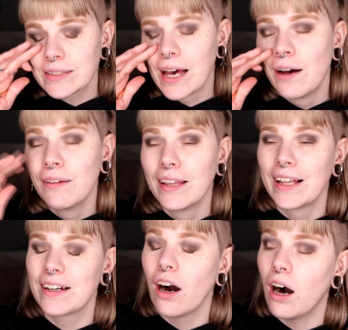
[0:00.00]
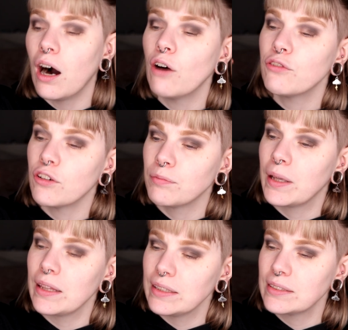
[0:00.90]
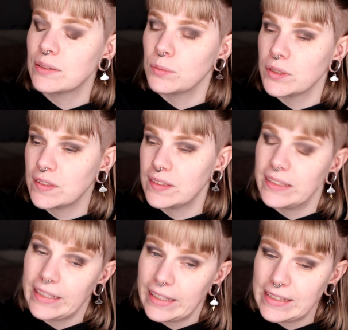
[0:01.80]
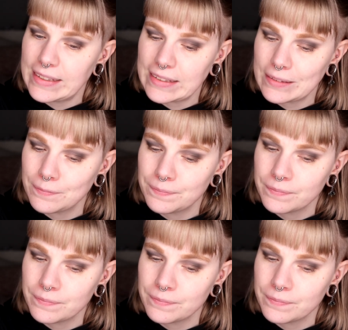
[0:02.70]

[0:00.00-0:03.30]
So like half of my list was CDs.